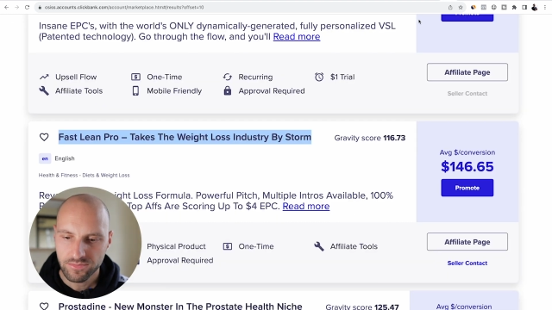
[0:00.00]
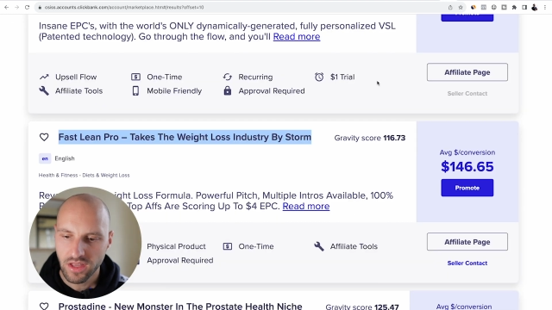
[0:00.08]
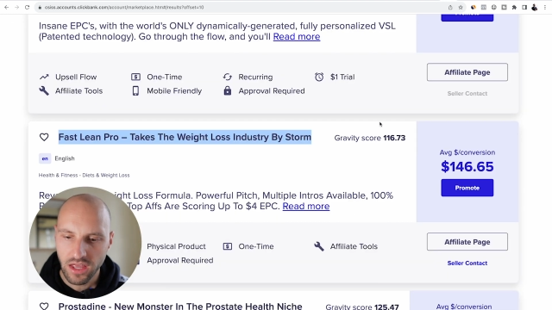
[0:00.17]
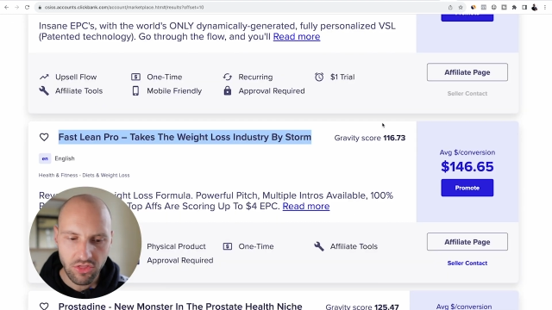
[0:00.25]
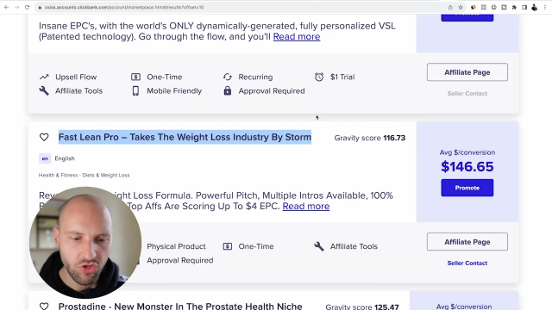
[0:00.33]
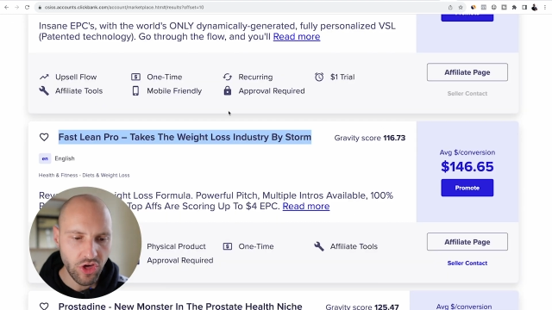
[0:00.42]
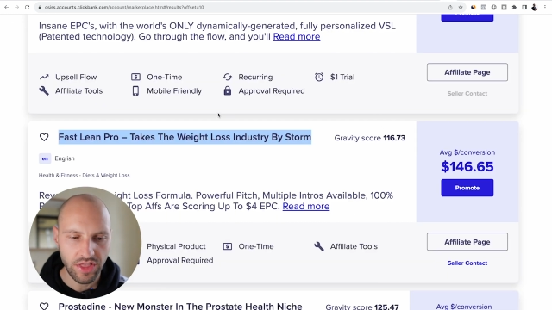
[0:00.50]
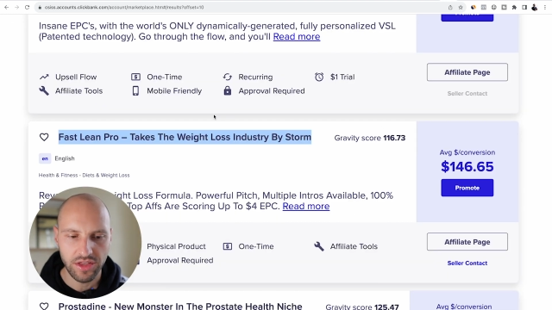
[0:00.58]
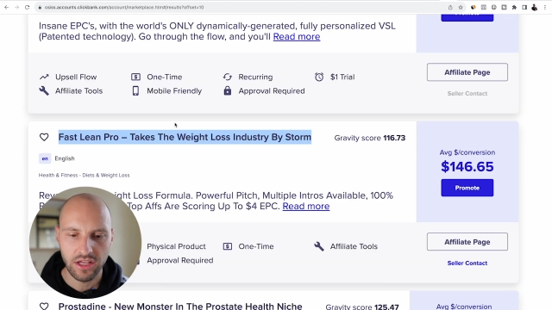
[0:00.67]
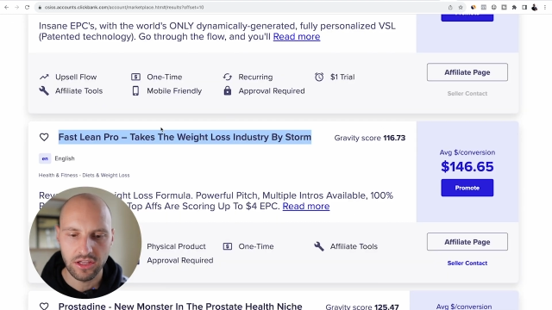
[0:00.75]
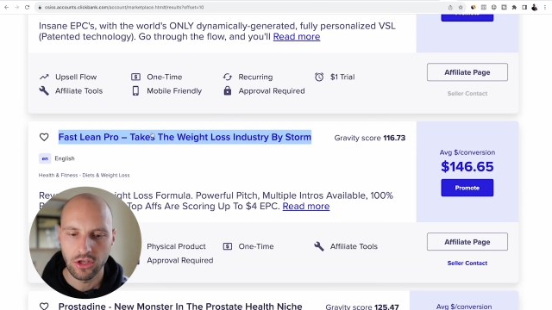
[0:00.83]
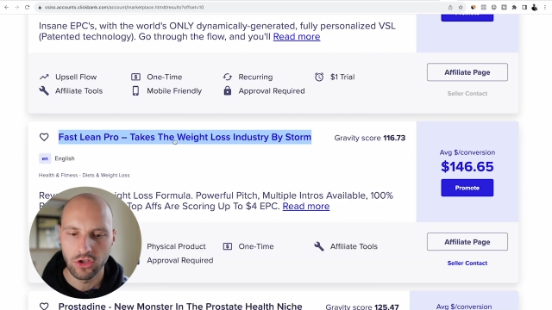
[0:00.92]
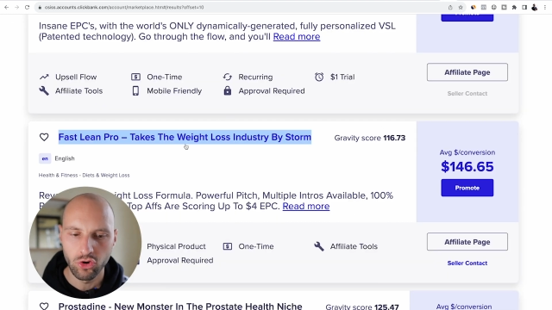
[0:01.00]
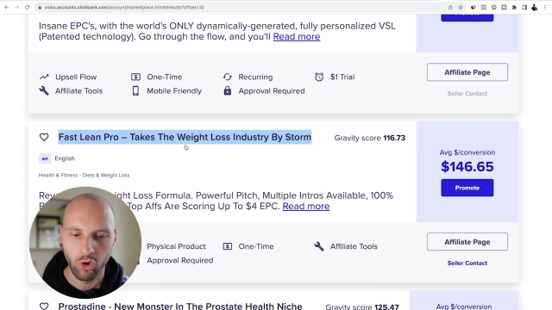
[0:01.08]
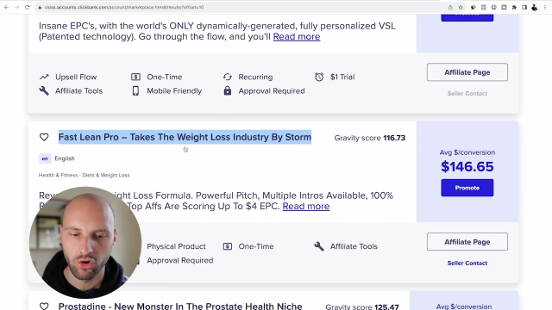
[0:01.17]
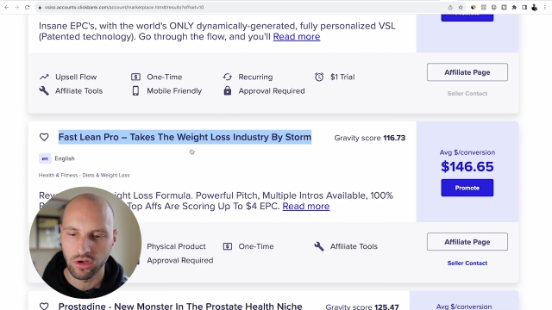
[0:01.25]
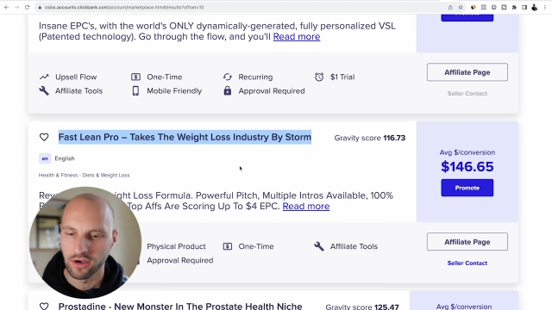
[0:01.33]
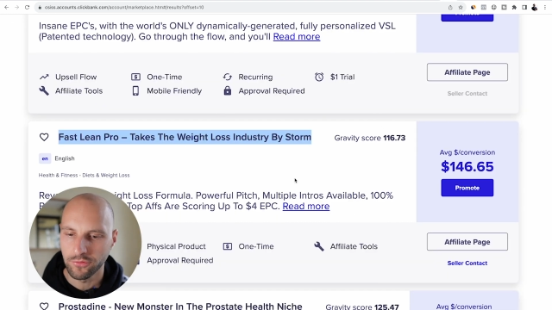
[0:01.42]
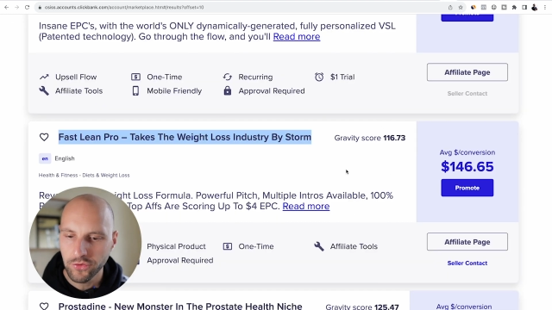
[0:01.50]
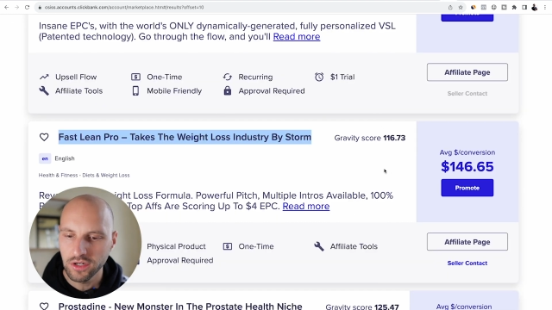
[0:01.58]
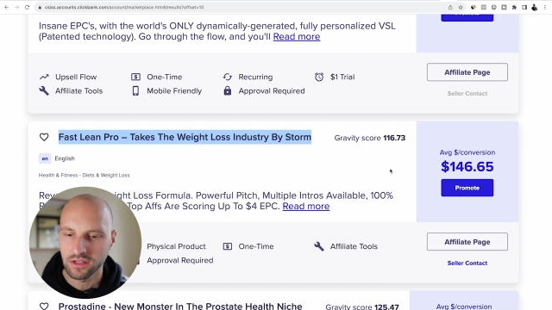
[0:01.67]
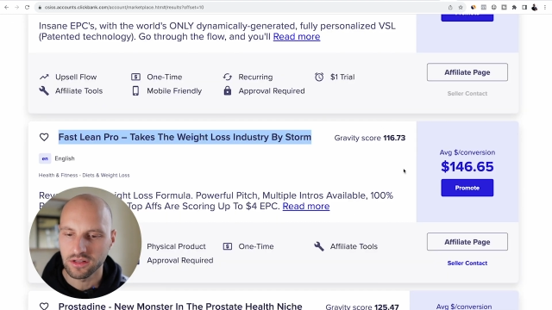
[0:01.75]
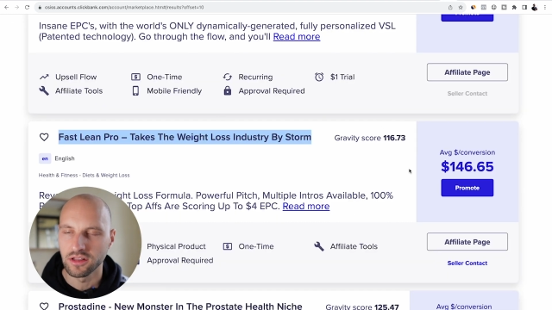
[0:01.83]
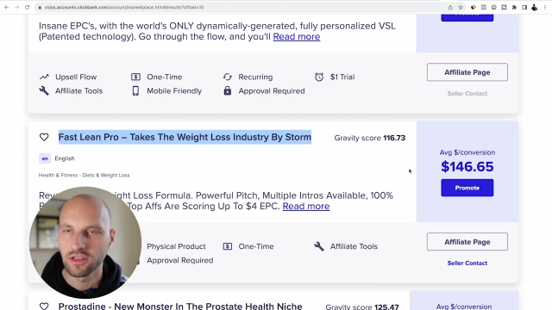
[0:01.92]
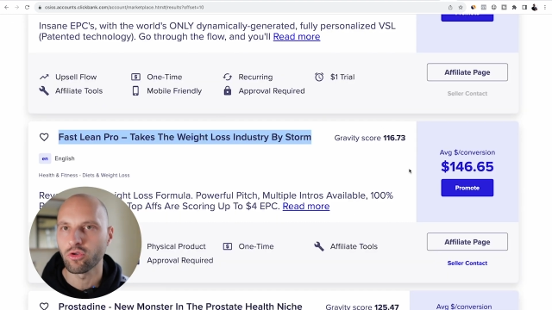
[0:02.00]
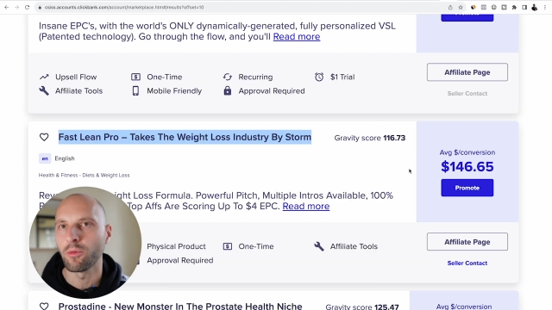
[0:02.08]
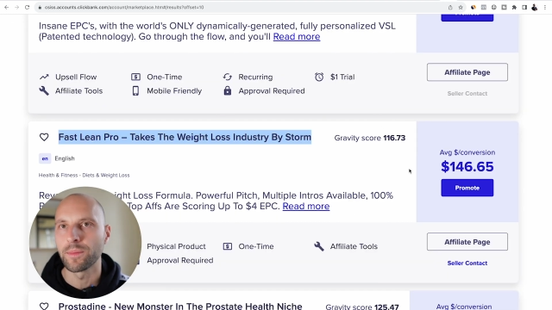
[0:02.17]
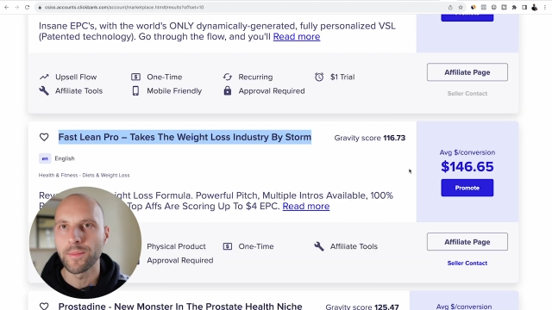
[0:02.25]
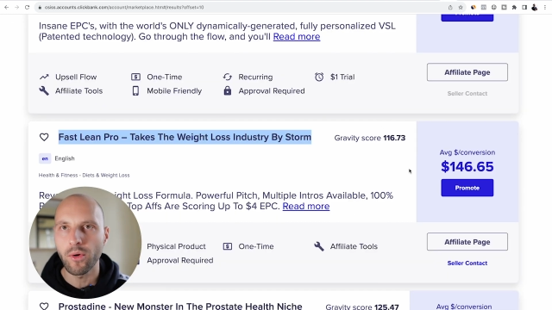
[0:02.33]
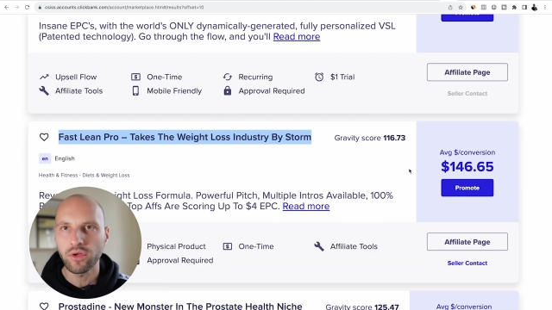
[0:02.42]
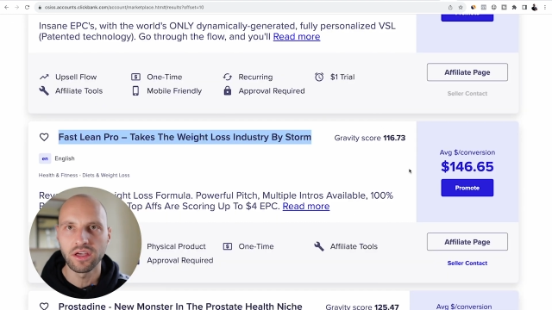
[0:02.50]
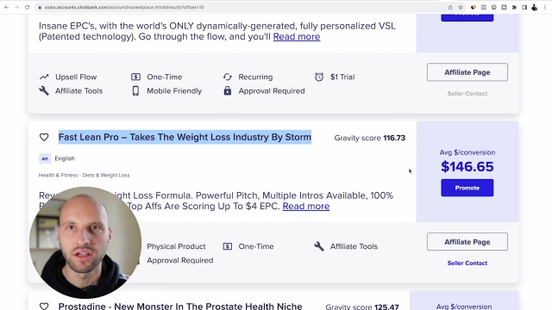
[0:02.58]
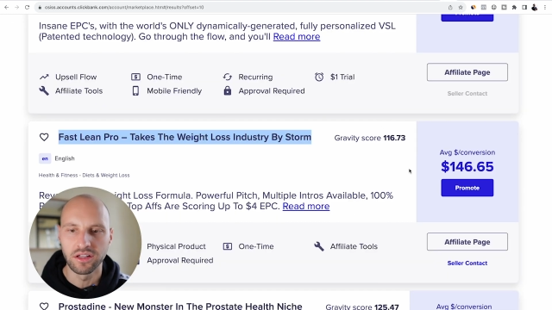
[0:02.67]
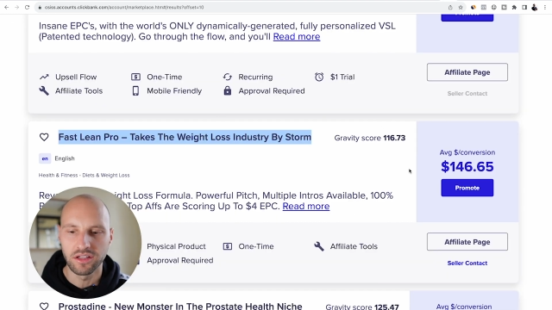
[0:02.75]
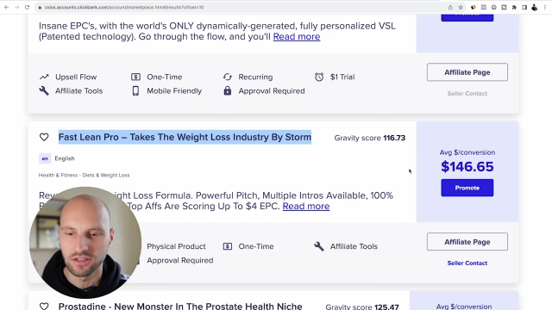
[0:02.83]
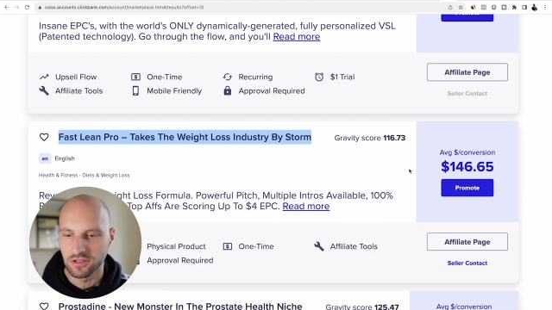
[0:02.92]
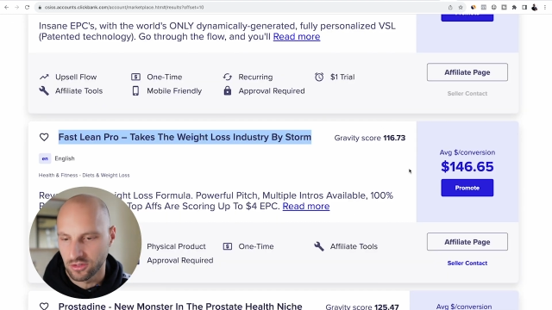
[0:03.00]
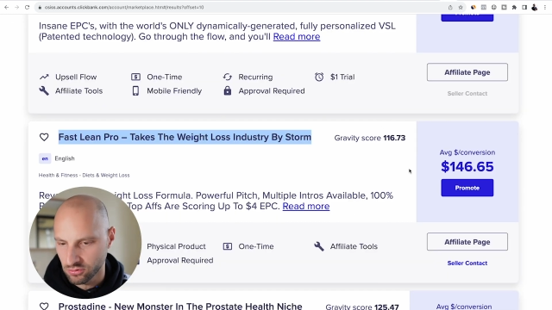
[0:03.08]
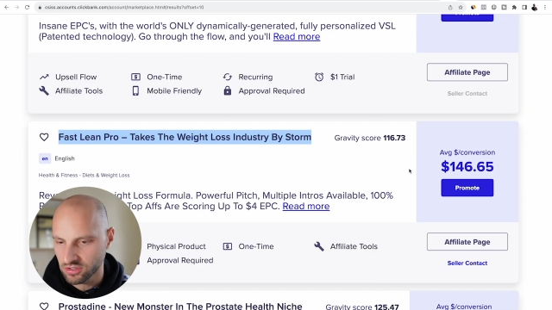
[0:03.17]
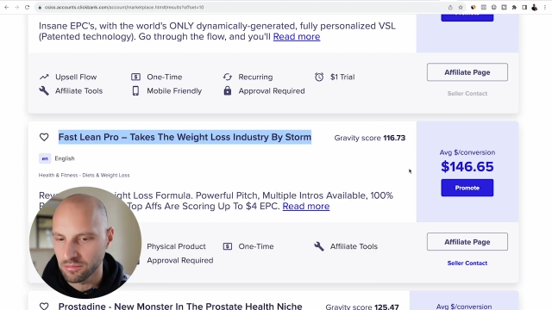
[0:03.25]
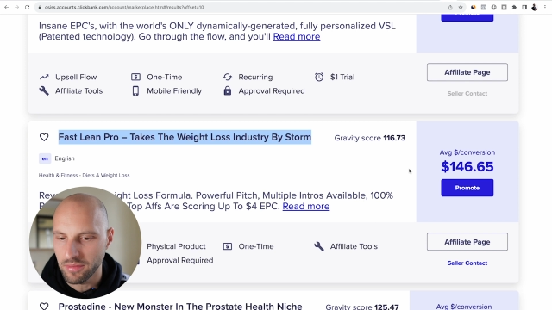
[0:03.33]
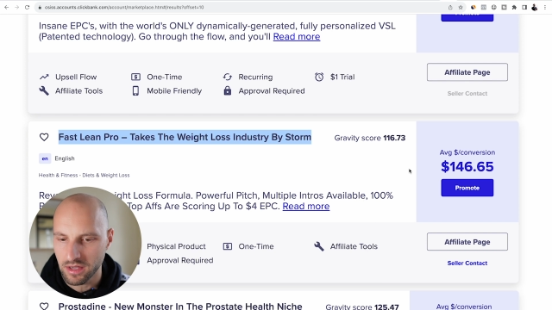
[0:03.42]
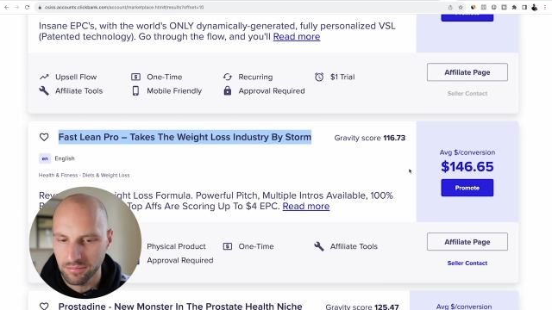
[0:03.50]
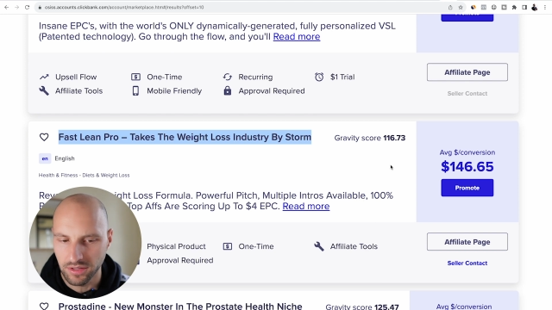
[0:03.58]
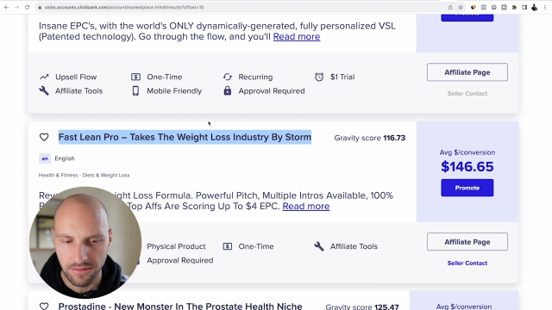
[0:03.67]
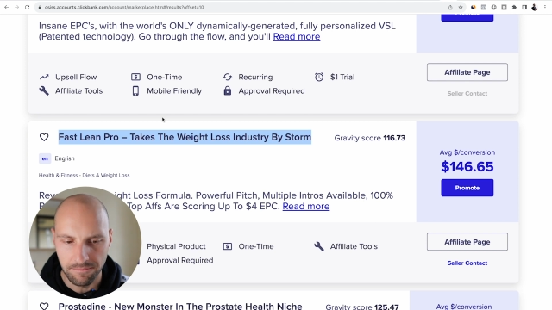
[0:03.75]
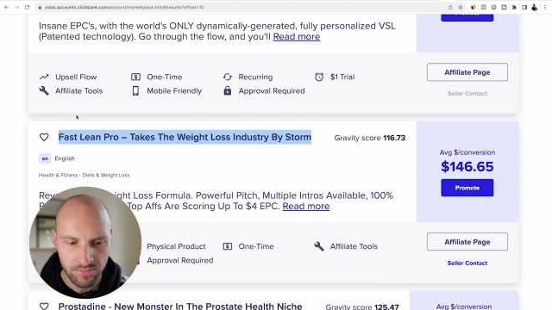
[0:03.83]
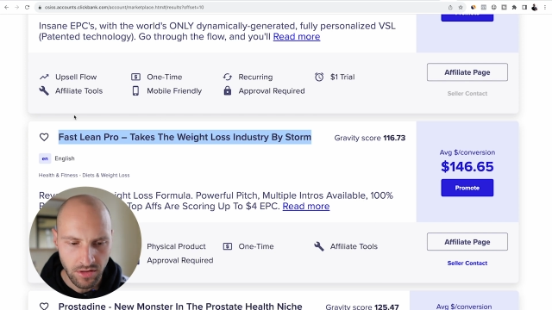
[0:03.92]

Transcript: and generate your affiliate link so people can click it and you can make money.